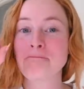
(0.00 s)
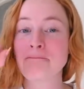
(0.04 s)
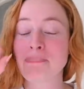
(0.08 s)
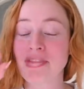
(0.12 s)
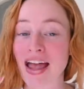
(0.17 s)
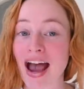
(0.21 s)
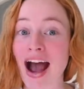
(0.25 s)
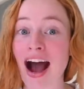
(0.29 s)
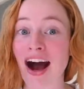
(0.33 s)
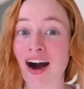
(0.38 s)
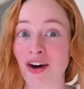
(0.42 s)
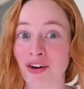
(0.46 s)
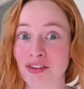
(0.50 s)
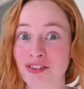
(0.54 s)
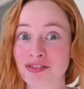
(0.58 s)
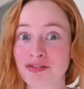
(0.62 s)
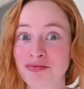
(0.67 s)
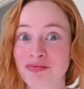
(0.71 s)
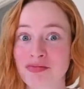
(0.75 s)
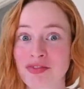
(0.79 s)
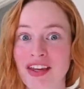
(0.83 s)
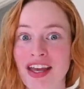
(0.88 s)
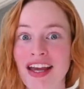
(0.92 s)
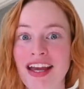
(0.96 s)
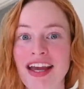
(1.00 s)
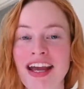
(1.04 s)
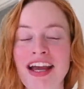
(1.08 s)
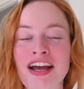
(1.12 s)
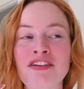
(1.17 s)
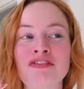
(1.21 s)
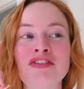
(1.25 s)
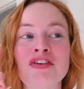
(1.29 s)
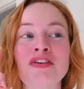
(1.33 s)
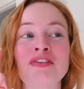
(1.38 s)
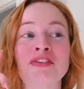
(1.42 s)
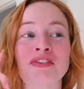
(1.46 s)
now
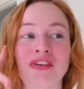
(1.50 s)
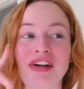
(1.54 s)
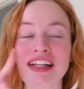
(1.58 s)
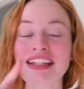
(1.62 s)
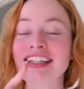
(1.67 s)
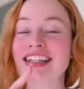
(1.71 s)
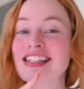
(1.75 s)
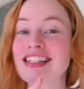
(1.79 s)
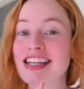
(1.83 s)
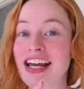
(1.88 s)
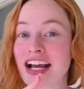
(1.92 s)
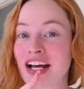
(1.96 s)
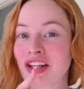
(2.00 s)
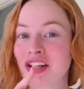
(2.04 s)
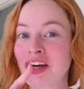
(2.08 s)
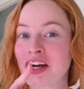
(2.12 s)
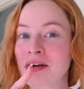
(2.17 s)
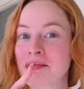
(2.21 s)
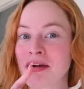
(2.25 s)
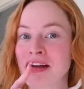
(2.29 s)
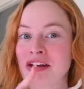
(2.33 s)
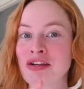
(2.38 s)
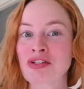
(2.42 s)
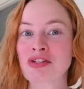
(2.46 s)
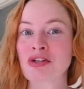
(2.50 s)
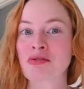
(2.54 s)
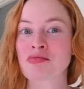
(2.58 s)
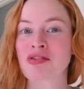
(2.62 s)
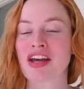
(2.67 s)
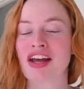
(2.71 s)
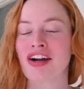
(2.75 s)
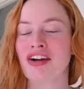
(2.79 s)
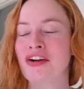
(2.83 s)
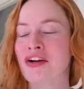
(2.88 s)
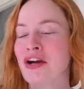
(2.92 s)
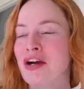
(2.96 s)
if you really take a look at my YouTube
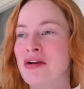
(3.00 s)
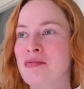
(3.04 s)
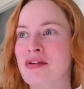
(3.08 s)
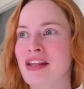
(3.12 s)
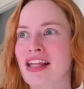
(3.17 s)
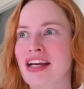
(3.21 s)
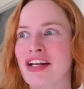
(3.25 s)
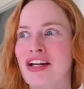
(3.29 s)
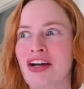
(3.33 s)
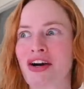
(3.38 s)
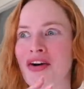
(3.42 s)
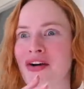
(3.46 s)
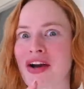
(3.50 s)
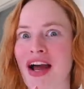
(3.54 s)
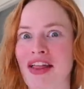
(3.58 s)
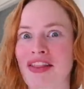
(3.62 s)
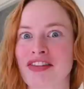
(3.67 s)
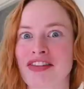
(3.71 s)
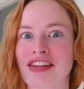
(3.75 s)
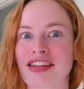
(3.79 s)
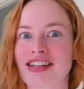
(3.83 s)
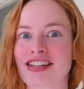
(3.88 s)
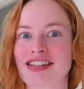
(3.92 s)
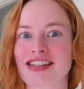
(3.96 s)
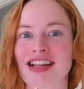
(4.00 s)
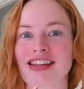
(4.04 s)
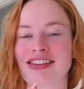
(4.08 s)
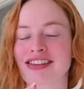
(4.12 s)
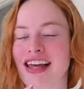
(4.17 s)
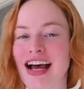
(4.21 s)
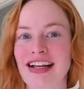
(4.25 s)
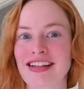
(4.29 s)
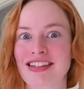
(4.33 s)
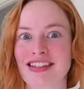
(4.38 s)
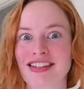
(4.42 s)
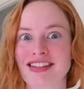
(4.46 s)
channel, you're gonna be like, no, Cathrin,
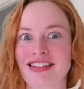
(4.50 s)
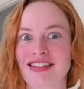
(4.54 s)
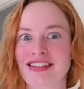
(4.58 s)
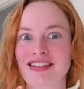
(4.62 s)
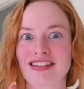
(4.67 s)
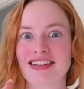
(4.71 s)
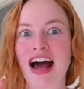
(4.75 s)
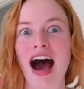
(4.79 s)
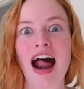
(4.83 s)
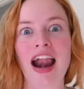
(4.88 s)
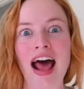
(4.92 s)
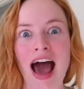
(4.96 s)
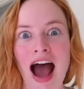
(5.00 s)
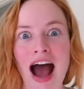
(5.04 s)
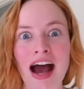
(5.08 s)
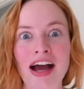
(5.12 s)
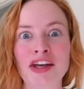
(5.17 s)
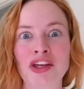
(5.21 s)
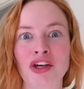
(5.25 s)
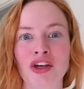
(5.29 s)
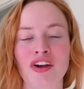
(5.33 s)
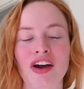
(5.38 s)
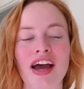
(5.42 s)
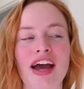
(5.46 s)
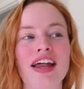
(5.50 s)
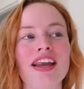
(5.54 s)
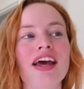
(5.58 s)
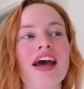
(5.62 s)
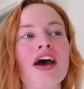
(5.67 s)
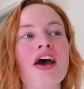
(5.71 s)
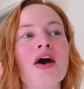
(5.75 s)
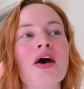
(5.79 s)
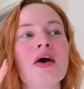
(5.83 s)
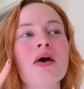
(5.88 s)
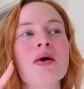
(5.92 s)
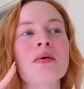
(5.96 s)
that's not accurate.
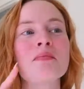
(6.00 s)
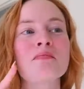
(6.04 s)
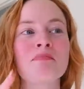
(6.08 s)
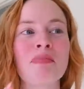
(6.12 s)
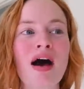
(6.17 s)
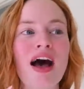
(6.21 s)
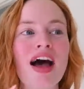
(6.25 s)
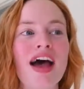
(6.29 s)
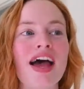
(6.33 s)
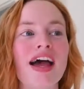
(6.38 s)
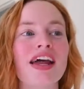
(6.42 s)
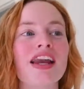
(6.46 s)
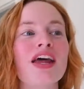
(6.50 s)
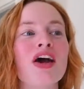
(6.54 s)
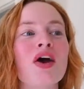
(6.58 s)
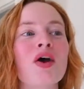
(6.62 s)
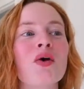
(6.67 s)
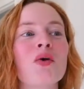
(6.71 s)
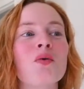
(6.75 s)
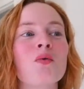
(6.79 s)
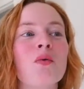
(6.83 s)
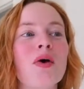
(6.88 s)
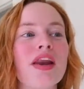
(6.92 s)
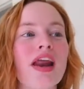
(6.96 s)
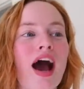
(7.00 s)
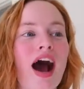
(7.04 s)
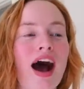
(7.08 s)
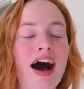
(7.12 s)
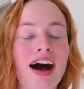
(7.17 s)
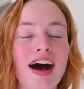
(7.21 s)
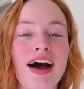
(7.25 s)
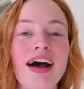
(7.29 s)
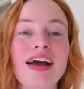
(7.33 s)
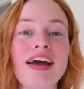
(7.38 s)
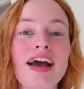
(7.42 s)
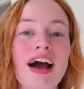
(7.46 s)
But when
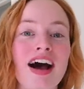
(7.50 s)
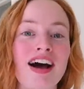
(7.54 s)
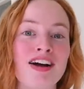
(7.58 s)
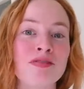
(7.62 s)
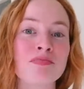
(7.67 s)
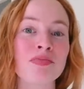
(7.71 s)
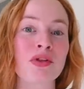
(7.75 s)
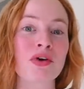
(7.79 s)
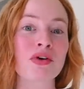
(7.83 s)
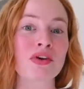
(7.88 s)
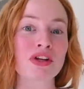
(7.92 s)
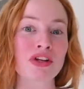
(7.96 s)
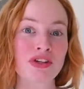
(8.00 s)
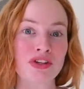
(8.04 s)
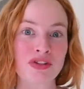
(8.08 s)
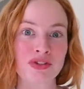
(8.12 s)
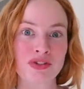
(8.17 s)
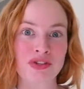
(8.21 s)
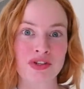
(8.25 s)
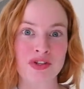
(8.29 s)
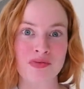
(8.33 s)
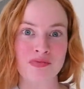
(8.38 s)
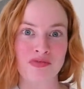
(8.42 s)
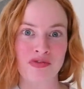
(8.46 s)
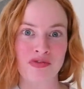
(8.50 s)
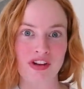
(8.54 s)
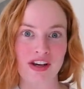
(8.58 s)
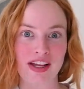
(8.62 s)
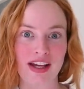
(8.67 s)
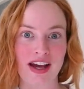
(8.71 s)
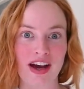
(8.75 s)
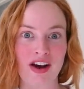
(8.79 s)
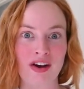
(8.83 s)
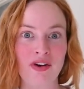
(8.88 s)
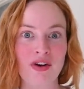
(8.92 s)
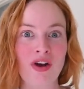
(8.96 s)
I upload a YouTube
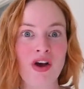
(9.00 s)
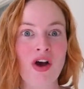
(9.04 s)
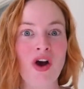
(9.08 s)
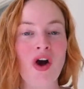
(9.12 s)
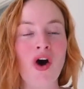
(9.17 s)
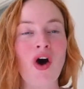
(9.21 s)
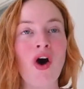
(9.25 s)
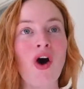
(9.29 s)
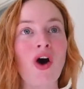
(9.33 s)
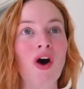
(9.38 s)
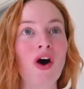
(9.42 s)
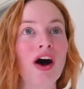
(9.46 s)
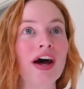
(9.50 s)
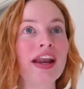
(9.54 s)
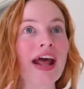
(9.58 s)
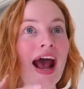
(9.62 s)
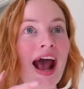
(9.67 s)
video, on